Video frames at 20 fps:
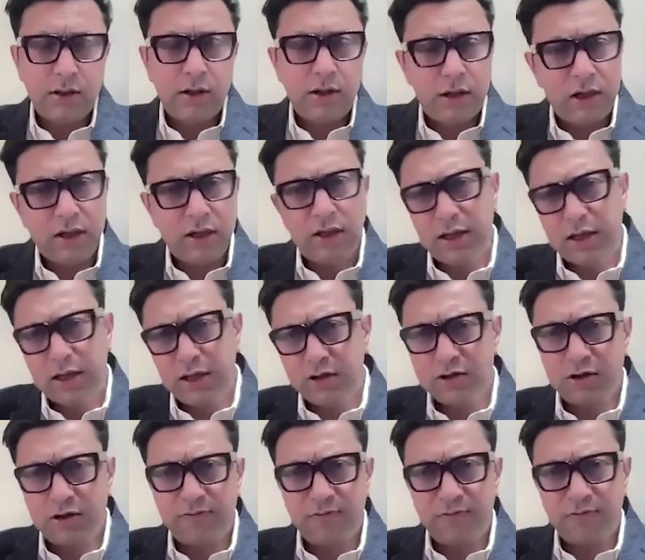in the initial
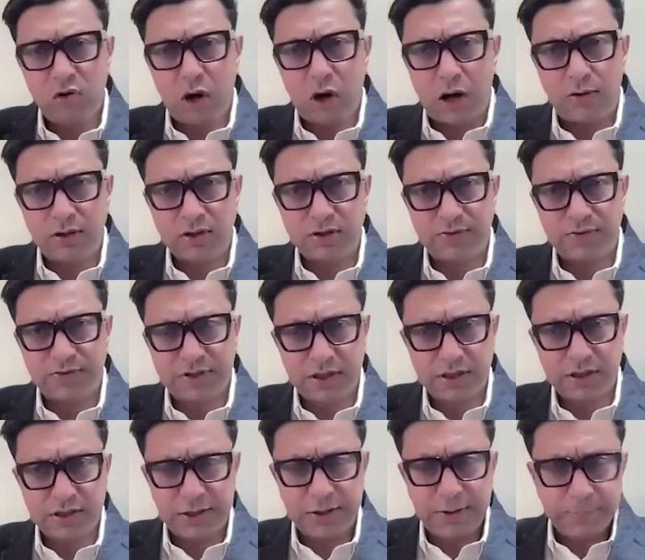few hours of
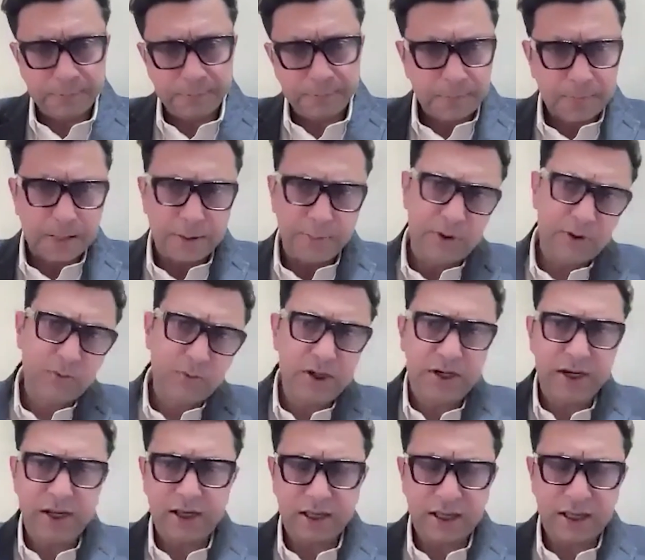surgery, but we
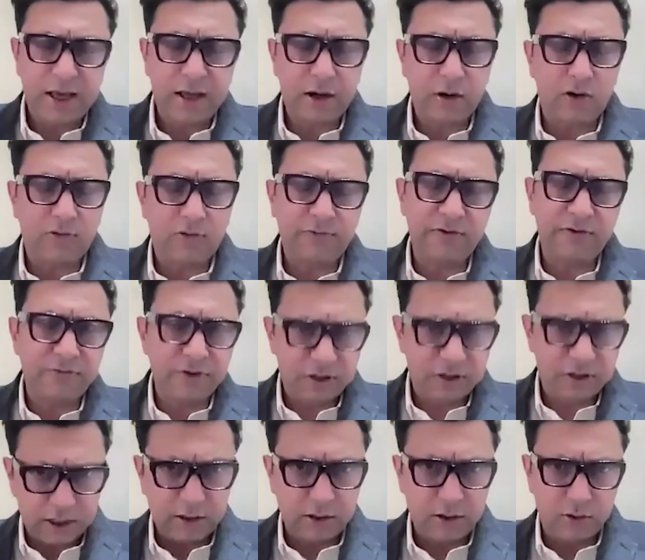take care of
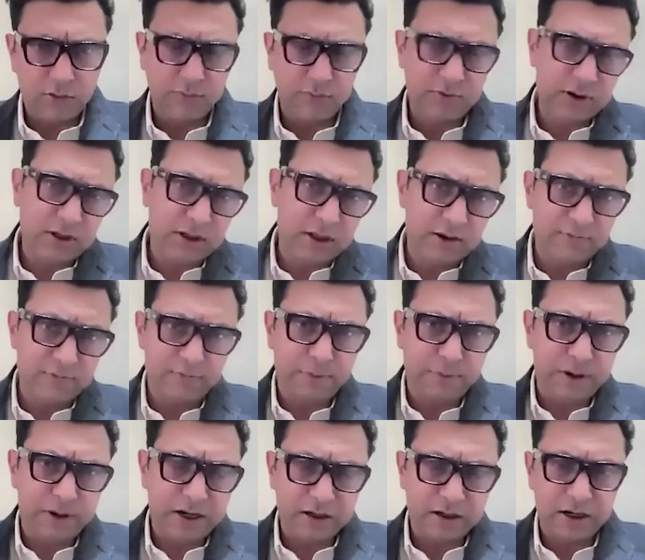everything. You know, we give
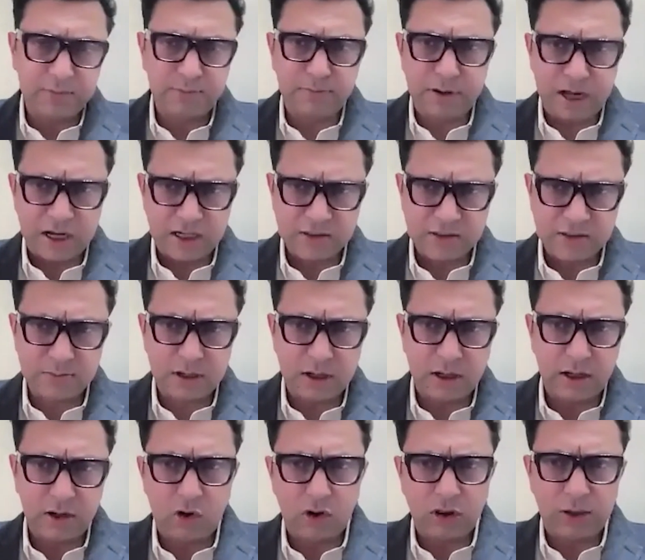platelet, plasma,
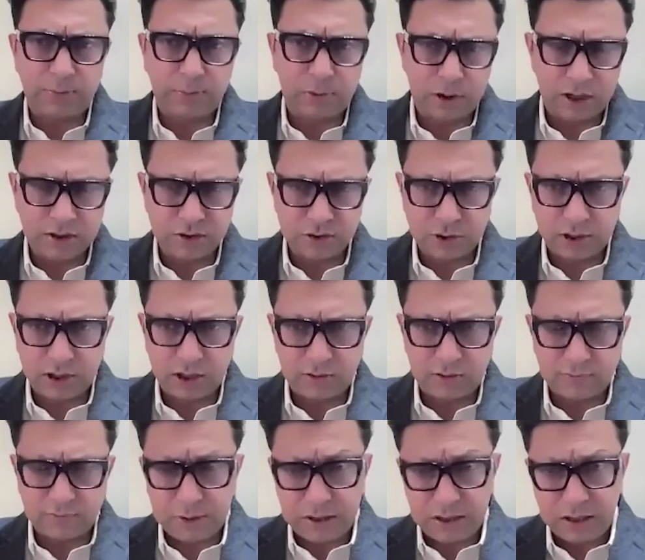and all the products to take care
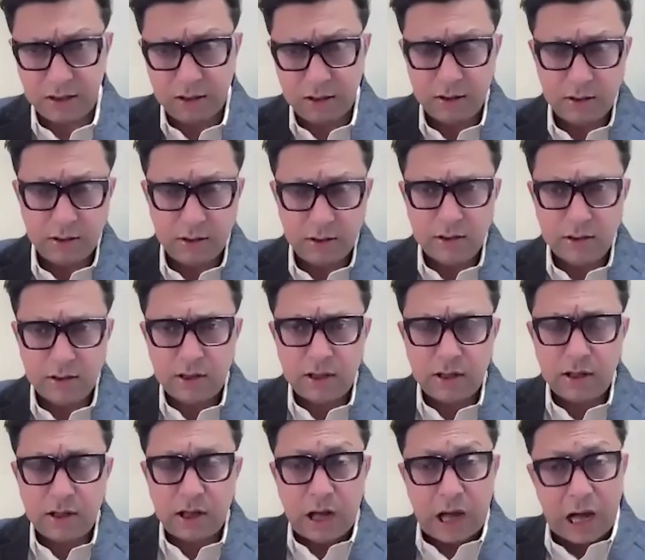of bleeding.
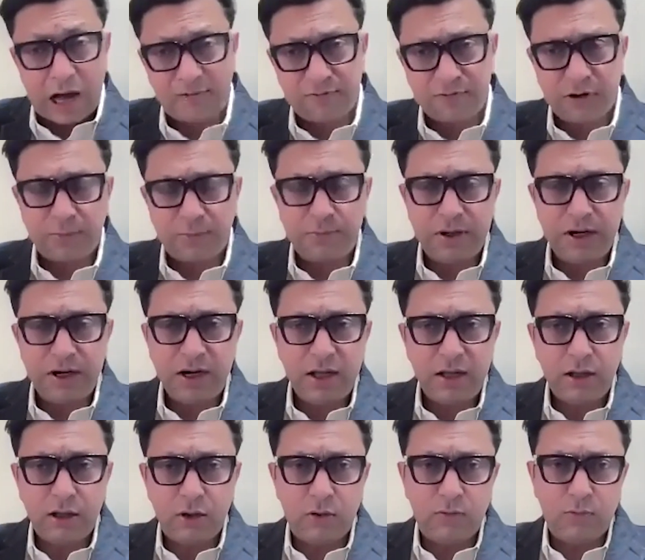After
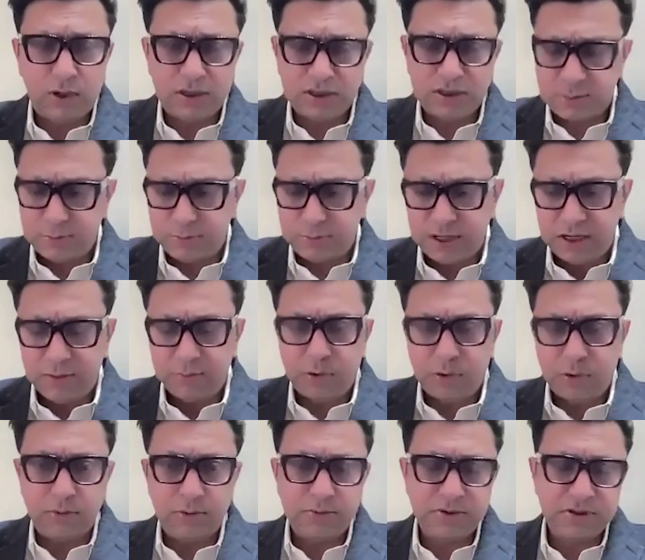bleeding, you know, once the bleeding
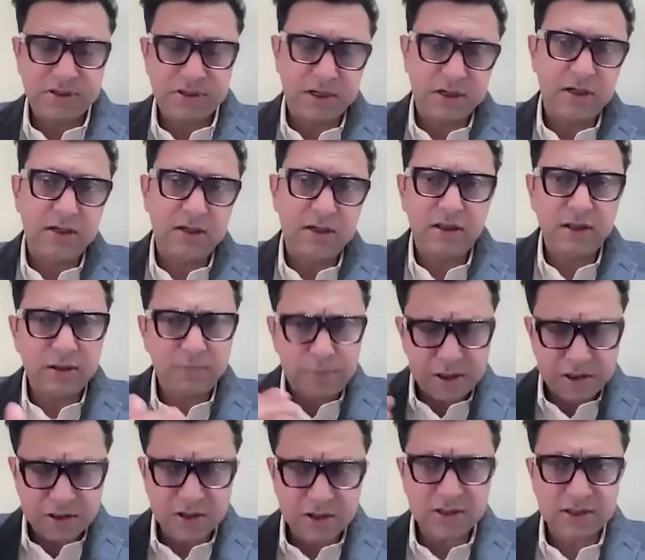problem is settled, then the
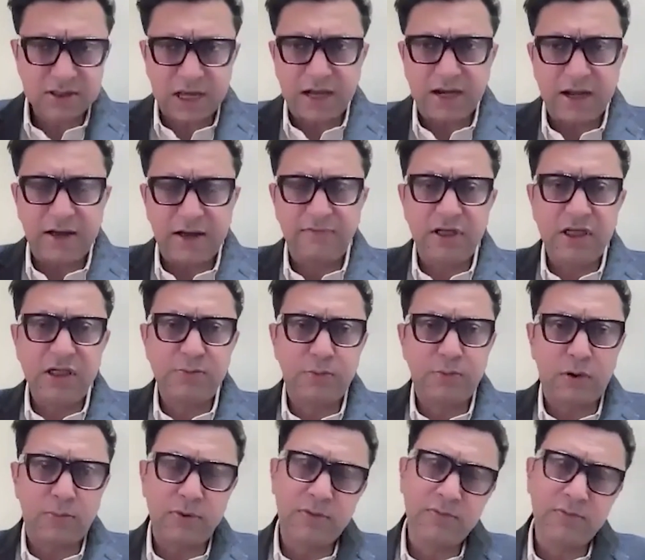patients can have these
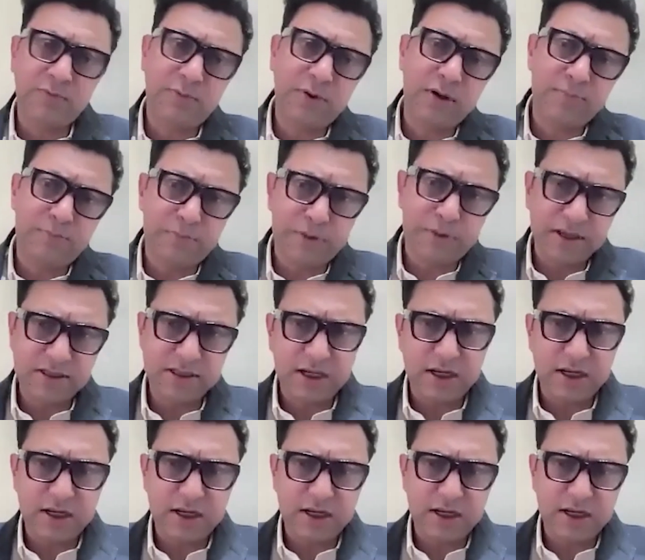problems, but
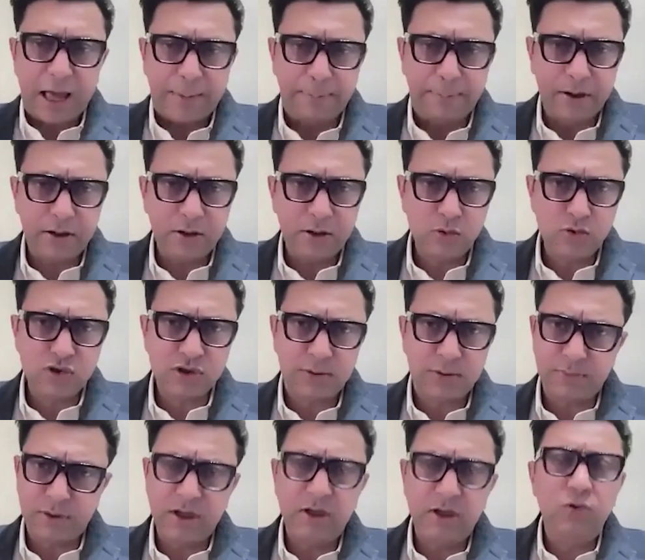basically they happen to
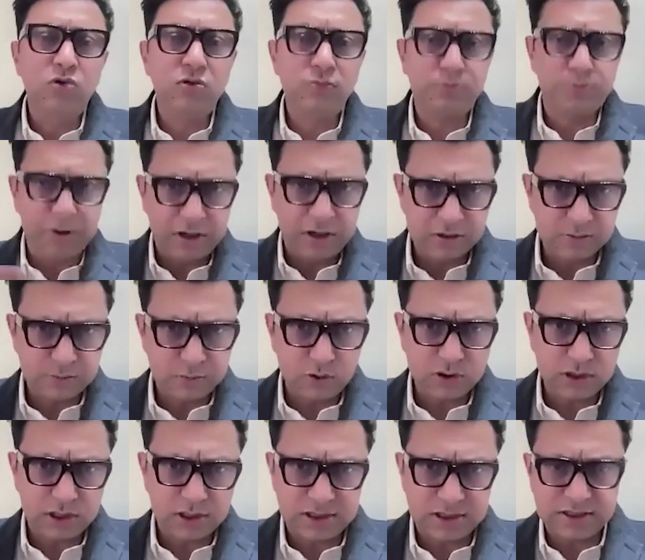somebody who's
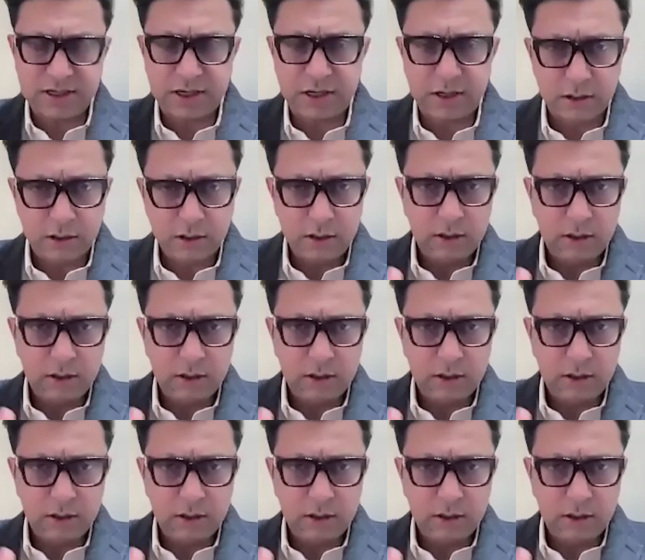predisposed, as I said,